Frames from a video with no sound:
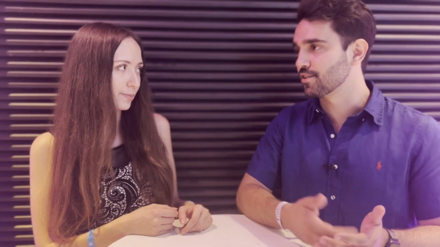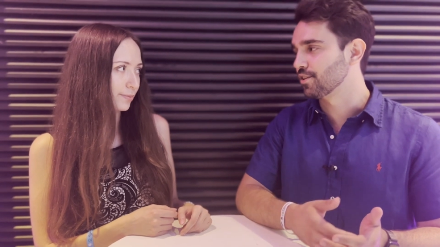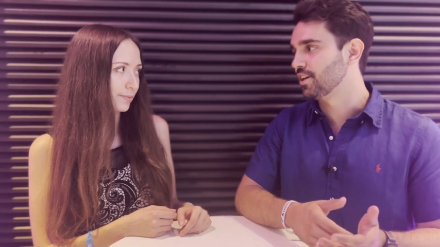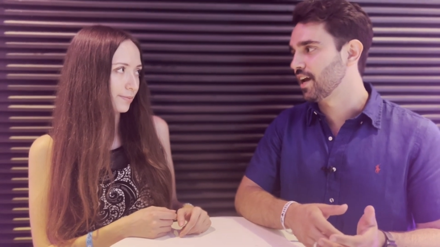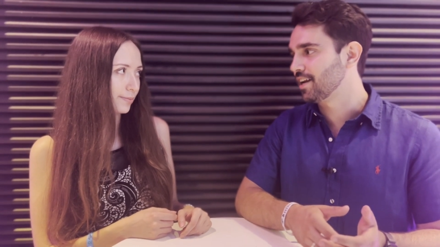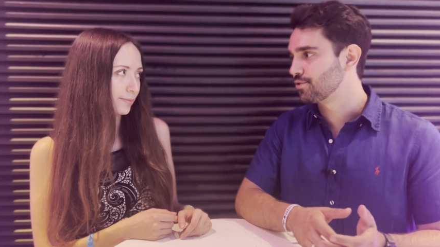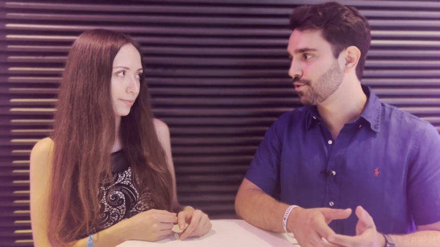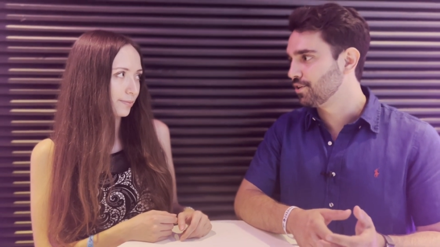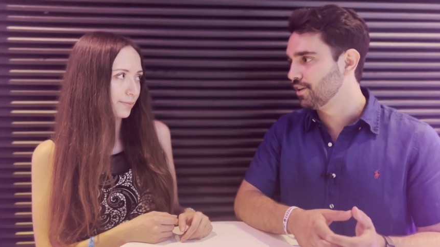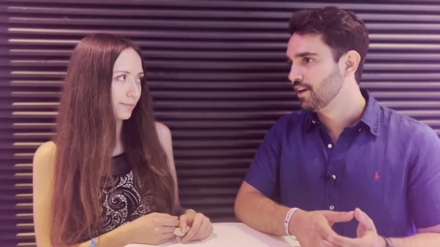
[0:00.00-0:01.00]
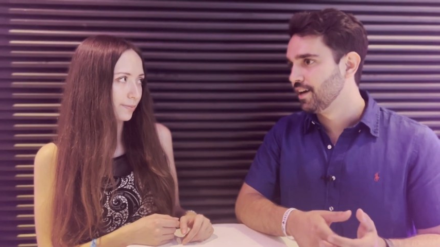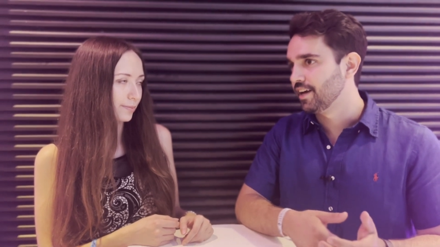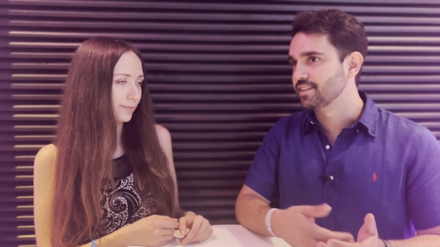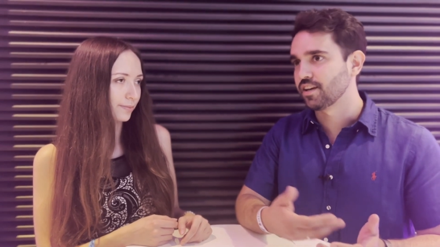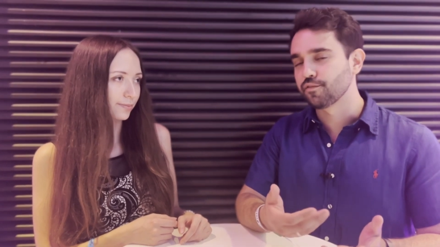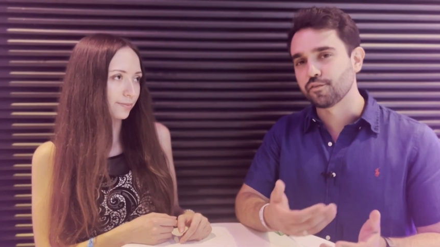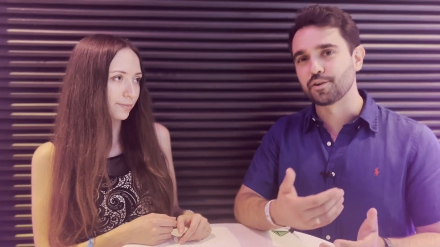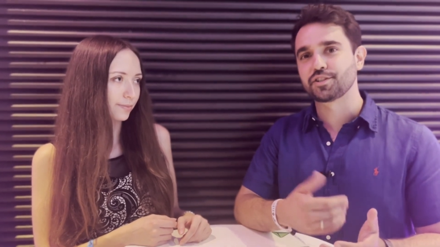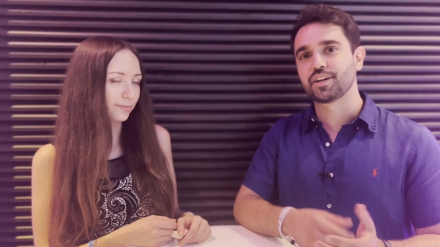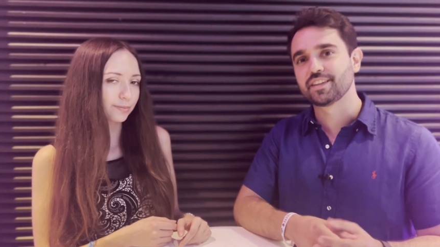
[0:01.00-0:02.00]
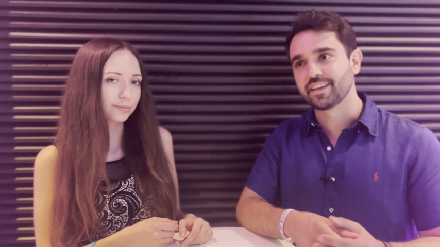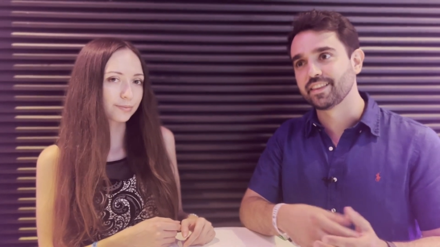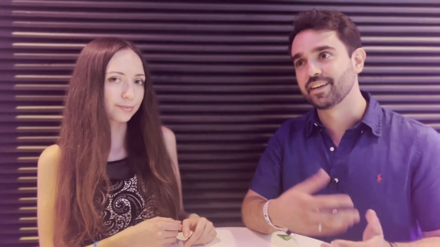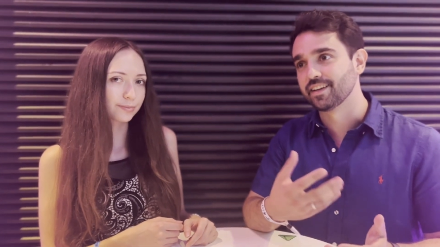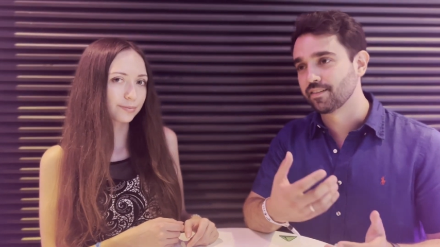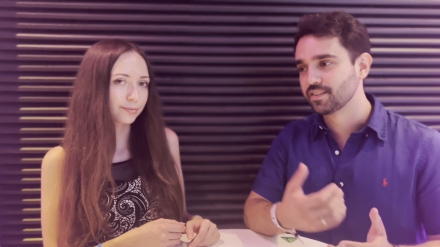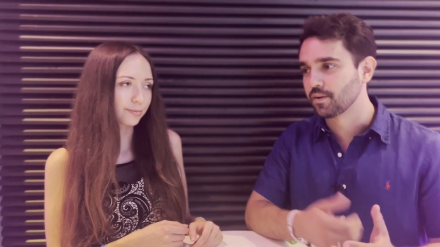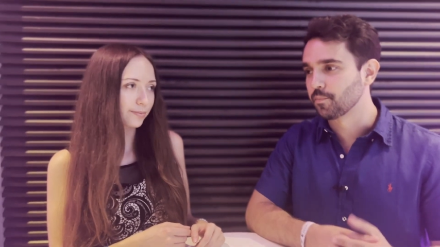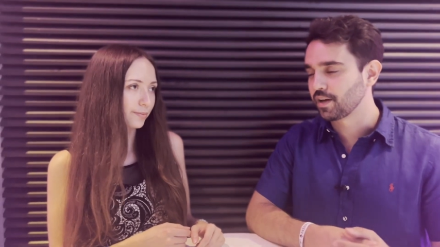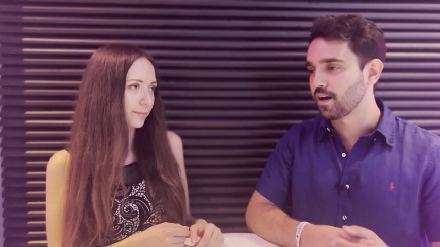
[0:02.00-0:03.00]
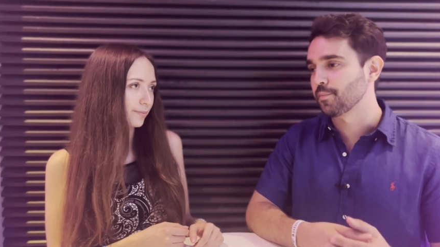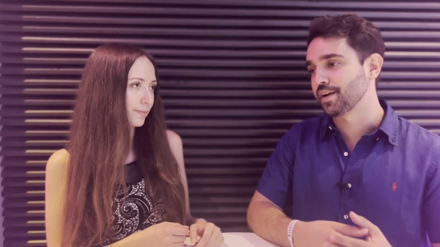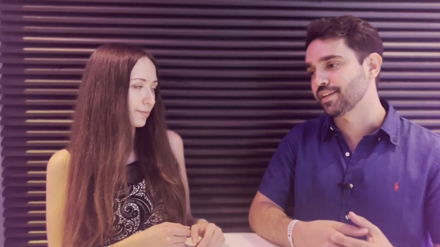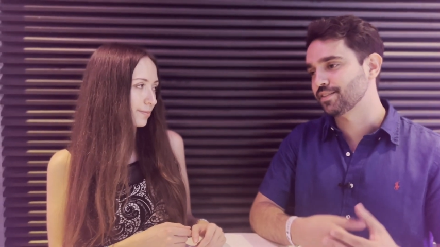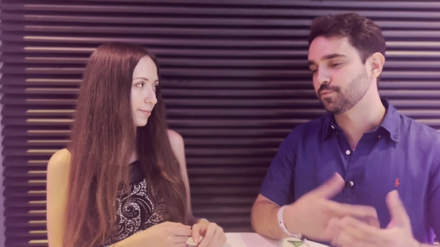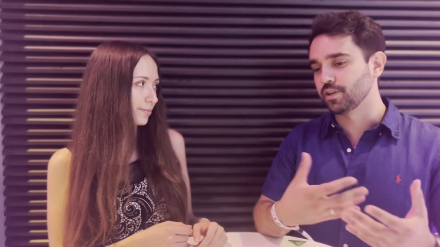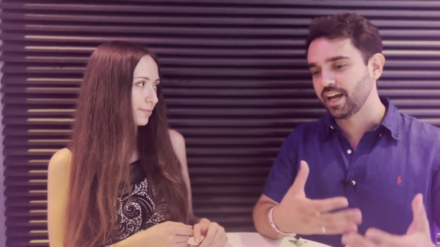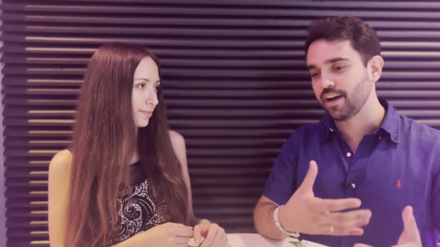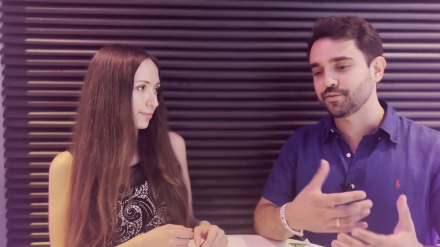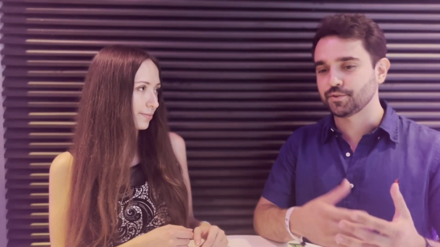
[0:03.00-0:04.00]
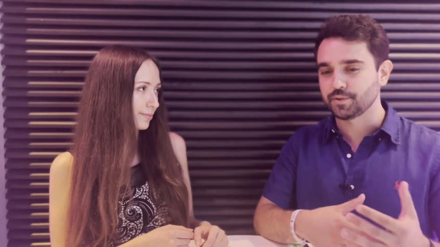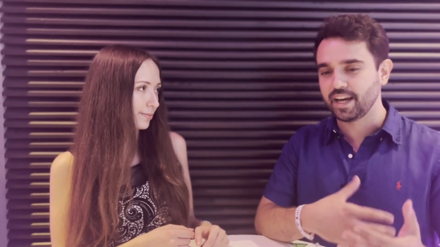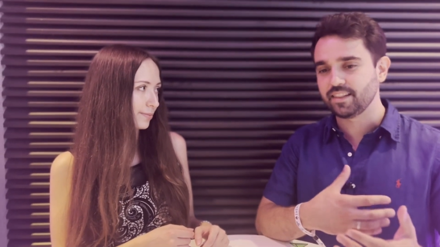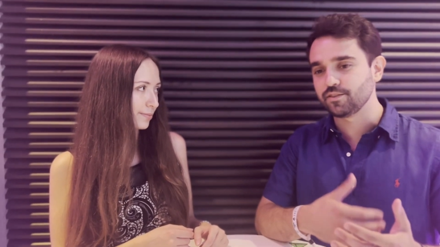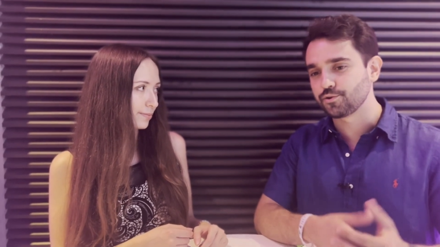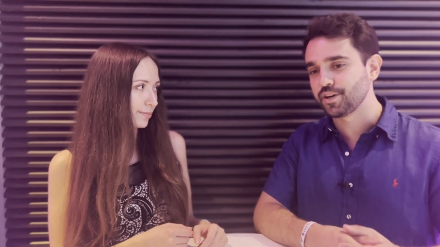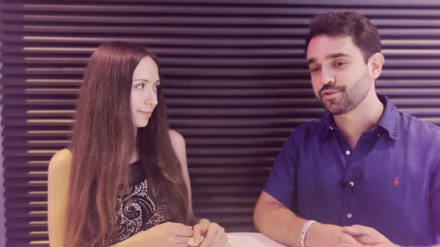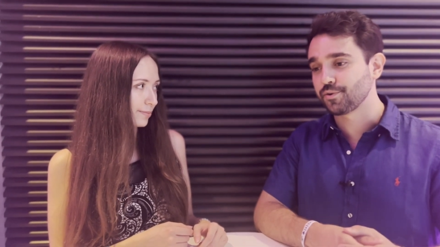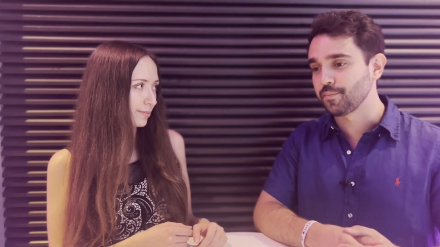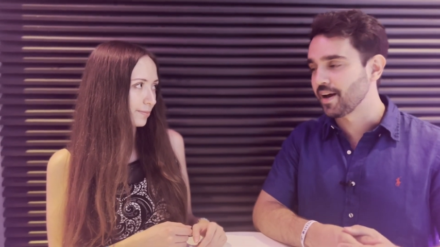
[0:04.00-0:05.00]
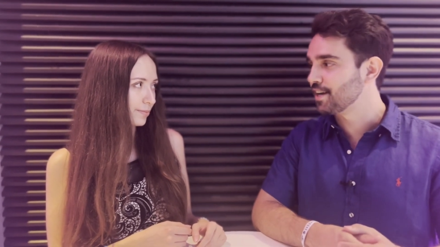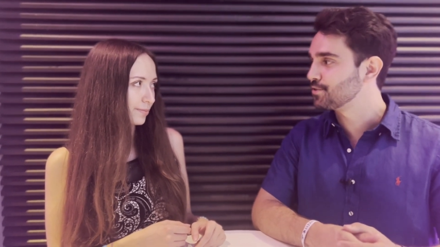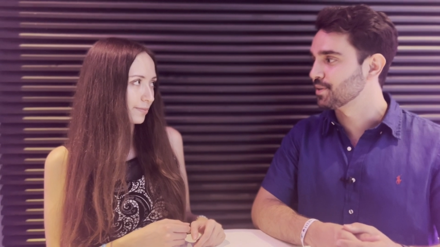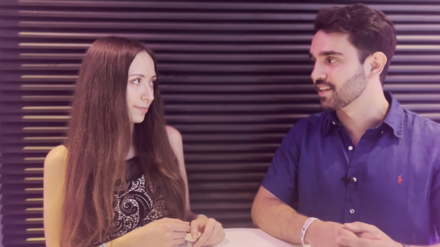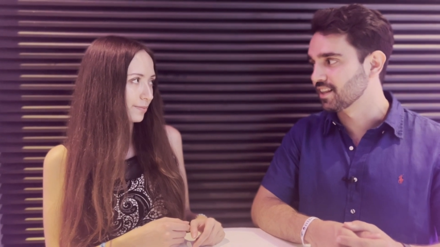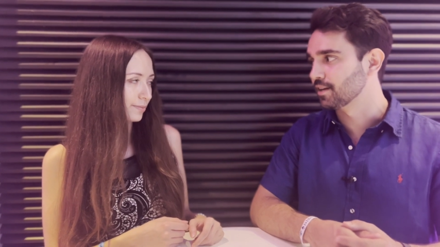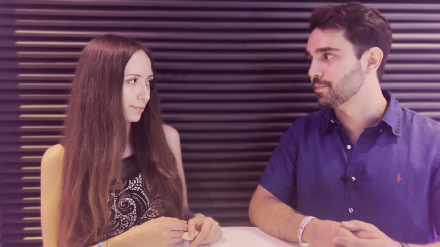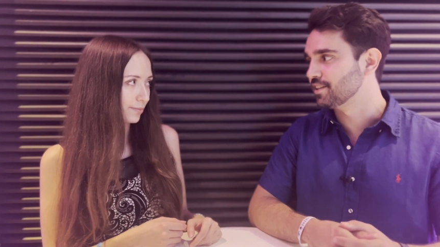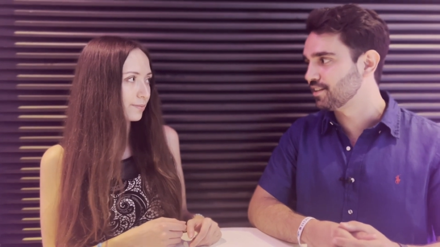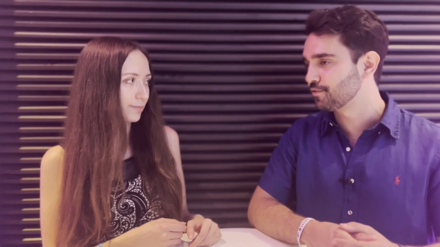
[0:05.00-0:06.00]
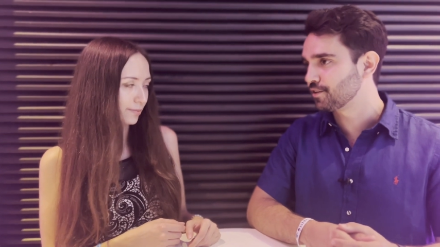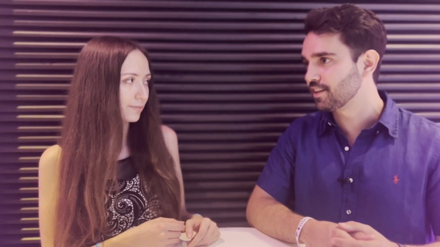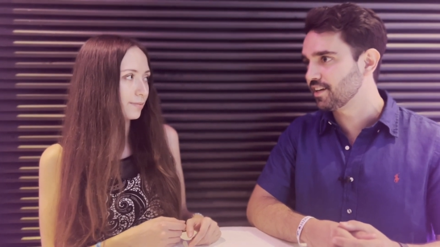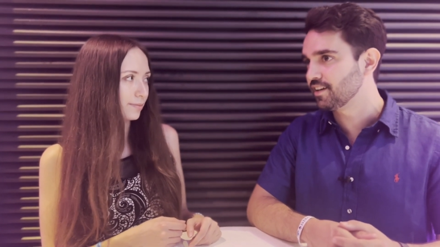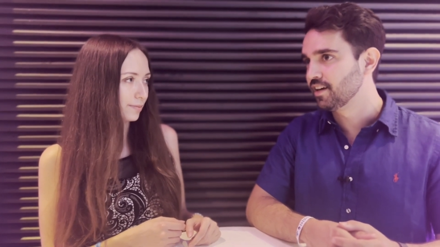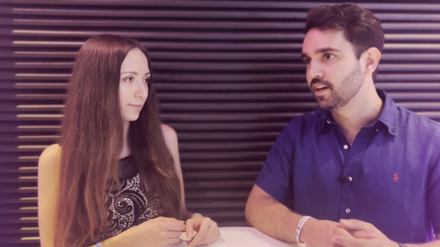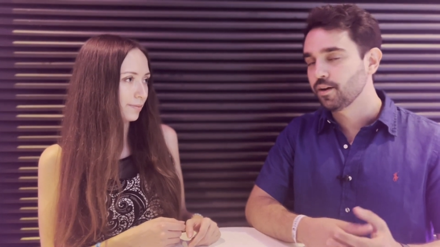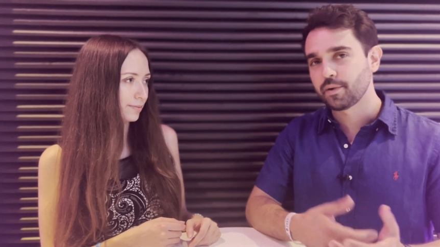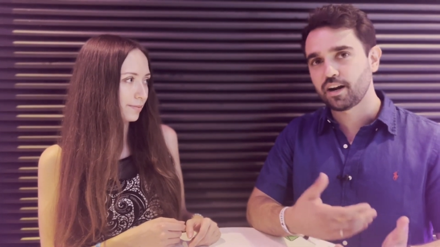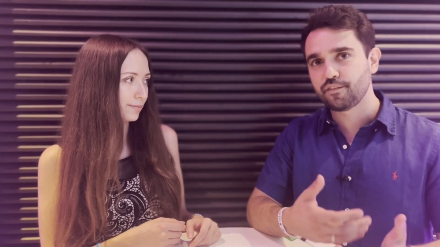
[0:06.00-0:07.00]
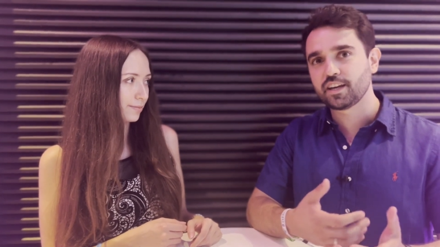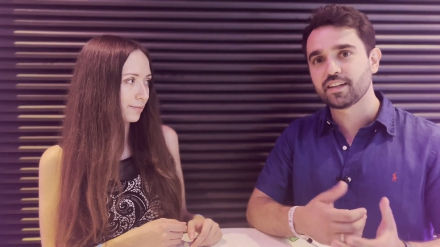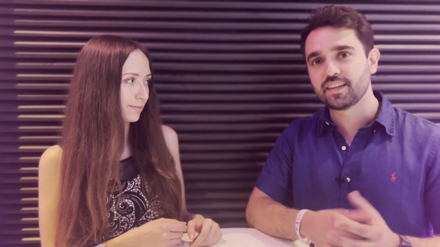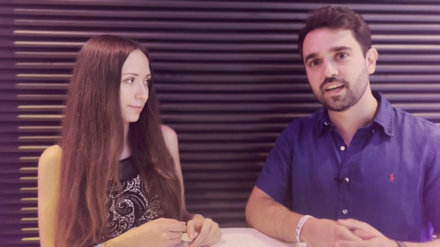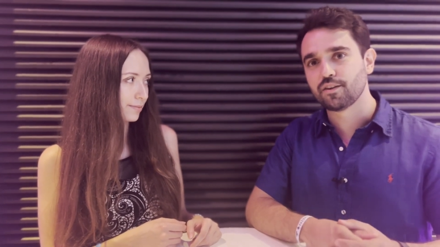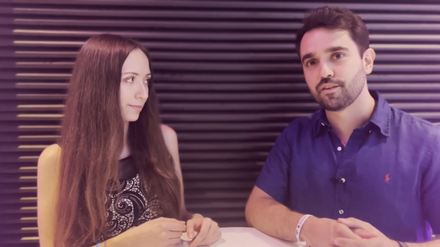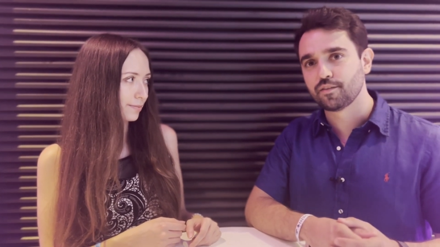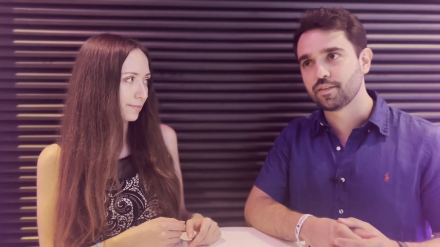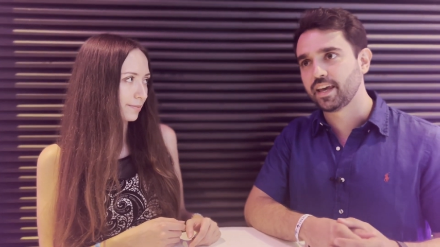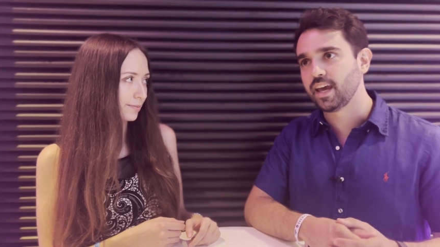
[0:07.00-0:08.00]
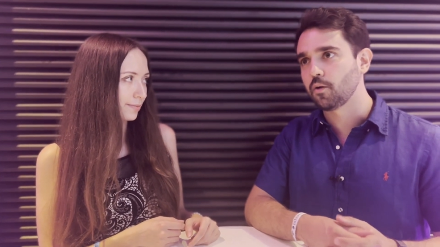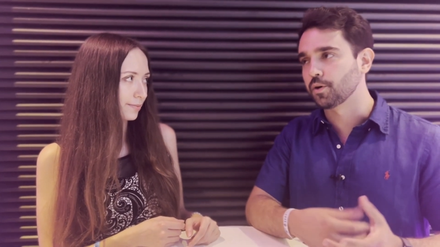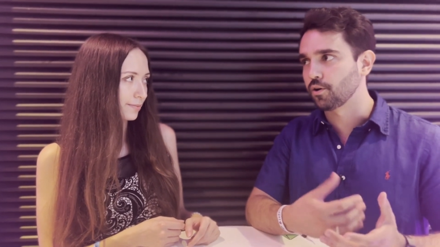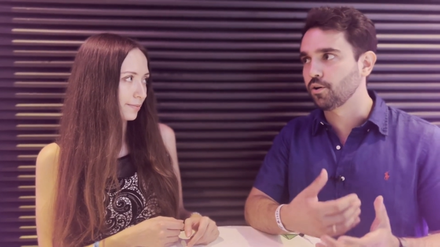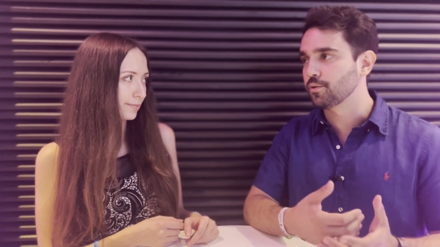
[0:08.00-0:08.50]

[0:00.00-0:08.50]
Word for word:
Speaker 1: is only natural. It's unfortunate that the, some companies will have to handle treasury management a little bit differently, but I think at the end of the day, we're